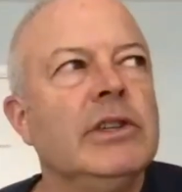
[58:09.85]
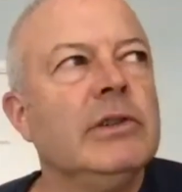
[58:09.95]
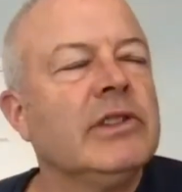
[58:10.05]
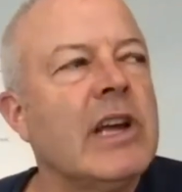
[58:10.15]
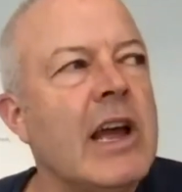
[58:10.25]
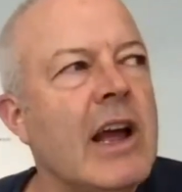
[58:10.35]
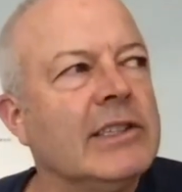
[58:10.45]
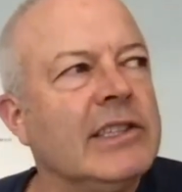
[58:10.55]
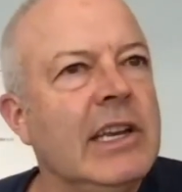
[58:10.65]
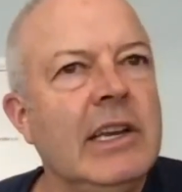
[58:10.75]
you say, I
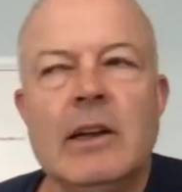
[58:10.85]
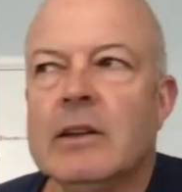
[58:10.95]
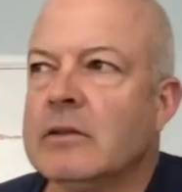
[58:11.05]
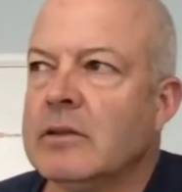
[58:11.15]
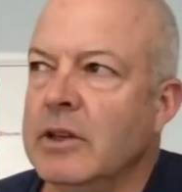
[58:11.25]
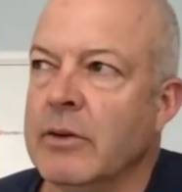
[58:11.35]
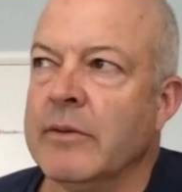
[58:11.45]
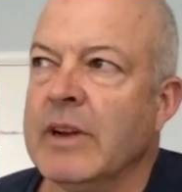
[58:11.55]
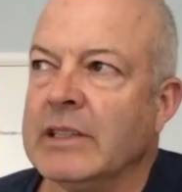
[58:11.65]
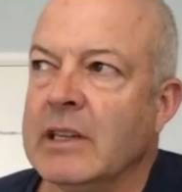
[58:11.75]
see you
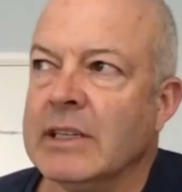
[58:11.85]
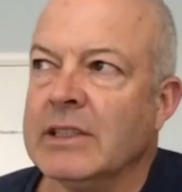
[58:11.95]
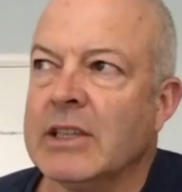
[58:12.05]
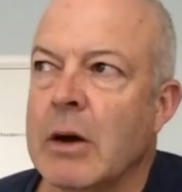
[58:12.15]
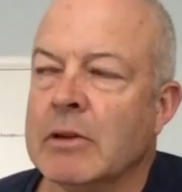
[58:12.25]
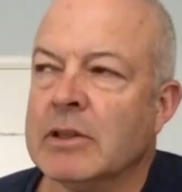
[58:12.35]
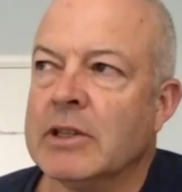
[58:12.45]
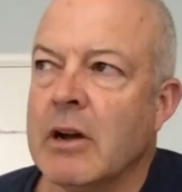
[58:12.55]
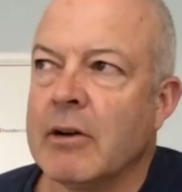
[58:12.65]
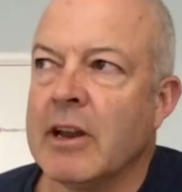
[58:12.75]
invested in
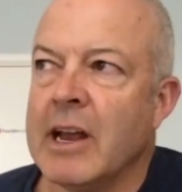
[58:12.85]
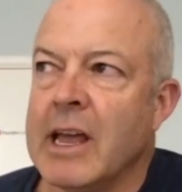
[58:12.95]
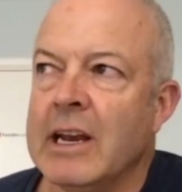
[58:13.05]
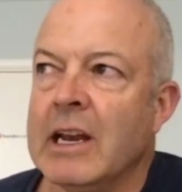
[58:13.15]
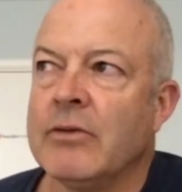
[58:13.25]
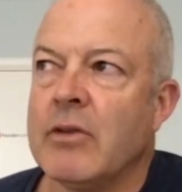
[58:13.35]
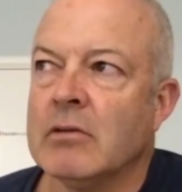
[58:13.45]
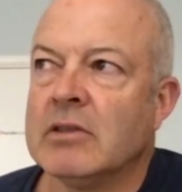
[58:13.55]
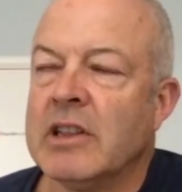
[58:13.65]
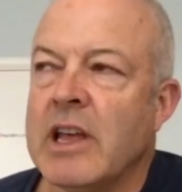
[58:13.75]
so-and-so, can I get an
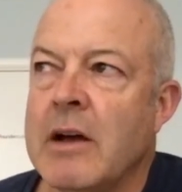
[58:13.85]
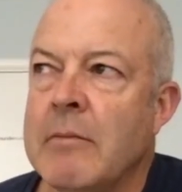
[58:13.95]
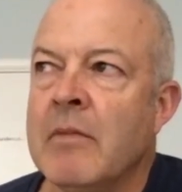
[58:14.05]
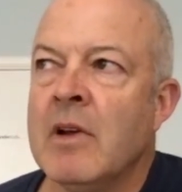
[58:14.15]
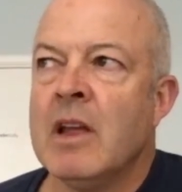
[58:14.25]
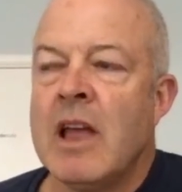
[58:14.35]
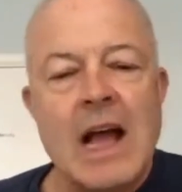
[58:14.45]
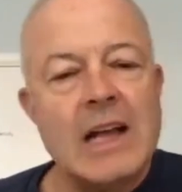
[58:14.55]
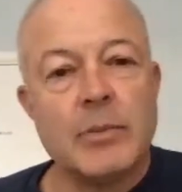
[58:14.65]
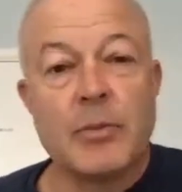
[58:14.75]
intro to them
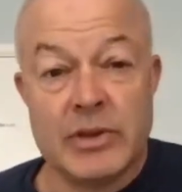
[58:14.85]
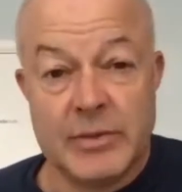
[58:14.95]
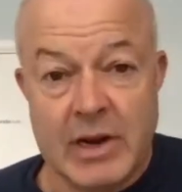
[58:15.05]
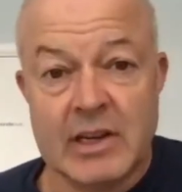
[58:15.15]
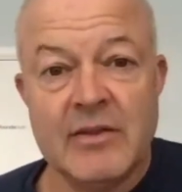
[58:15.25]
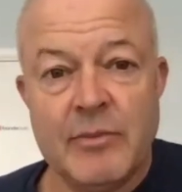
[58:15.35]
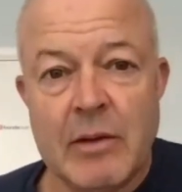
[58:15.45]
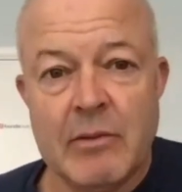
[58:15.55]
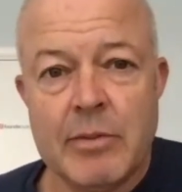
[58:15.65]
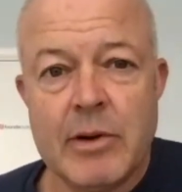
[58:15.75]
as a prospective
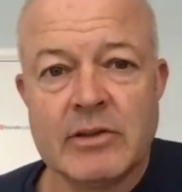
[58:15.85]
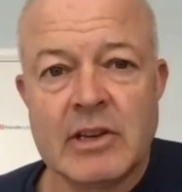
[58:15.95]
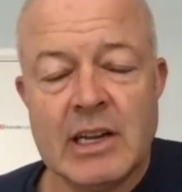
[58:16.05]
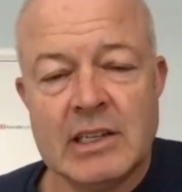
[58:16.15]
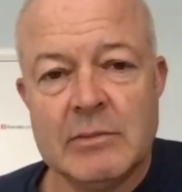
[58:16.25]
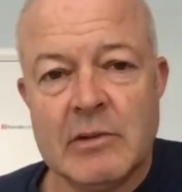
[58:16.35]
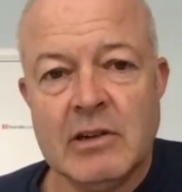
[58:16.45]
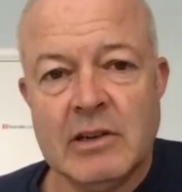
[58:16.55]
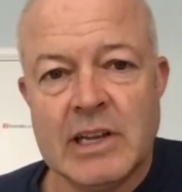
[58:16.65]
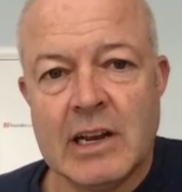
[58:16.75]
PebblePost
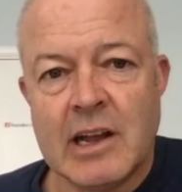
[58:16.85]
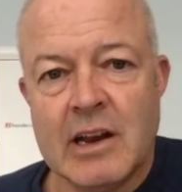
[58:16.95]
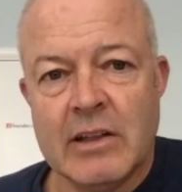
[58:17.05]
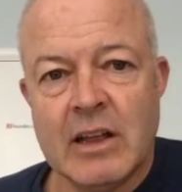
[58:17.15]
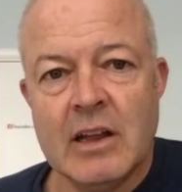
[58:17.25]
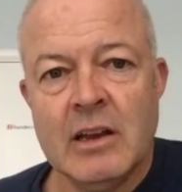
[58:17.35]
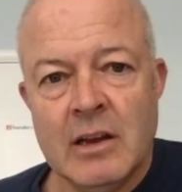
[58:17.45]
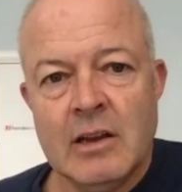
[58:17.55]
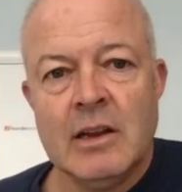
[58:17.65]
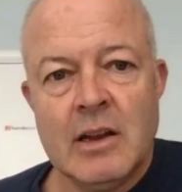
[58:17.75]
customer? Is that kind of the...
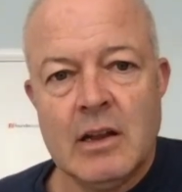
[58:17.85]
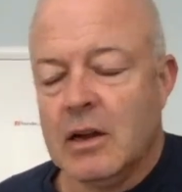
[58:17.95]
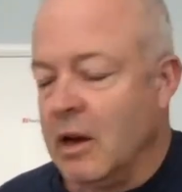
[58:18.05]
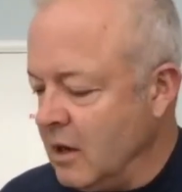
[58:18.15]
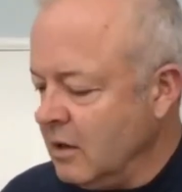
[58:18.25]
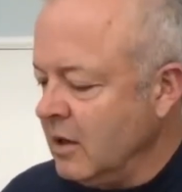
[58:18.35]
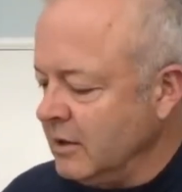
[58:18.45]
Yes. Uh-huh. Yeah, so